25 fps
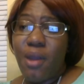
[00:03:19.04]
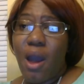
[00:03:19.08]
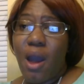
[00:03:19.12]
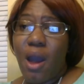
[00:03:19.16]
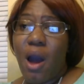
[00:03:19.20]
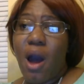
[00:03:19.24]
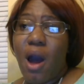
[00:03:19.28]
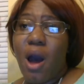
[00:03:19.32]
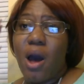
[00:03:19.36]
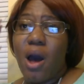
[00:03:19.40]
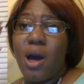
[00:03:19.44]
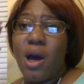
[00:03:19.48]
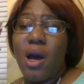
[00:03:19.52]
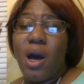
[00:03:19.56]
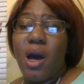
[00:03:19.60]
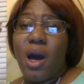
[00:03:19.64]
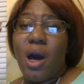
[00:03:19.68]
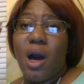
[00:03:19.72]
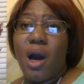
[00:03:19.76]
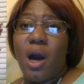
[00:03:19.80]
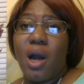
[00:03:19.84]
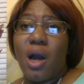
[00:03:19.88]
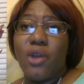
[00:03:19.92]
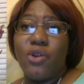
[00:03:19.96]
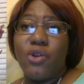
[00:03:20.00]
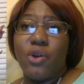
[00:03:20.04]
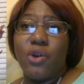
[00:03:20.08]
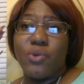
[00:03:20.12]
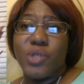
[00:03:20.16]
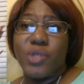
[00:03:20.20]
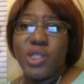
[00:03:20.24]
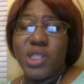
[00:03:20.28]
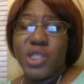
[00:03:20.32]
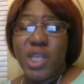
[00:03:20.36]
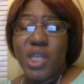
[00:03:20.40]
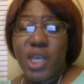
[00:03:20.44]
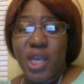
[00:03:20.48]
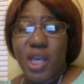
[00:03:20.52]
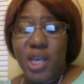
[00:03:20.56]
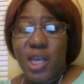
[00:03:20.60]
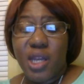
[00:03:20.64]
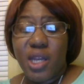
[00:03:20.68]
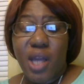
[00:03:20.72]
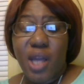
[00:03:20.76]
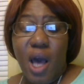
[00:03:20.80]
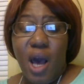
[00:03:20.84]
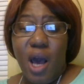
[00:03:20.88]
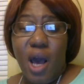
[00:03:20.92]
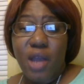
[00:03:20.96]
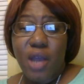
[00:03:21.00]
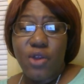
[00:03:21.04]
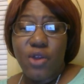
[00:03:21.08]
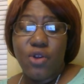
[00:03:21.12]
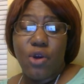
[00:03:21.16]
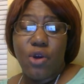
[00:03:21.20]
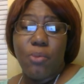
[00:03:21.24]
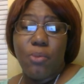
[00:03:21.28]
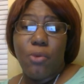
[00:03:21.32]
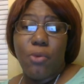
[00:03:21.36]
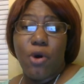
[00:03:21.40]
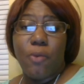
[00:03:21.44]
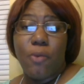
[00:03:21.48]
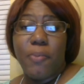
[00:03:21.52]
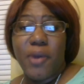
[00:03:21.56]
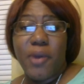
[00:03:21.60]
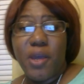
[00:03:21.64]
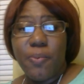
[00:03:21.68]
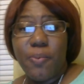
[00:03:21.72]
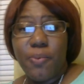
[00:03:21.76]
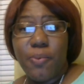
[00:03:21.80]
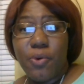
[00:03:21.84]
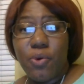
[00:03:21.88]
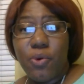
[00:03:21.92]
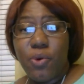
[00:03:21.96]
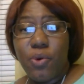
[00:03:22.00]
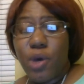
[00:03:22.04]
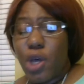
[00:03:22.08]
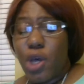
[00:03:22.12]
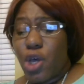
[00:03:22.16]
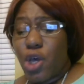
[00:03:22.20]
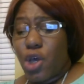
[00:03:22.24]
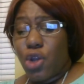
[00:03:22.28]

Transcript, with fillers: uh, uh, you know, seeing, uh, you know, more people,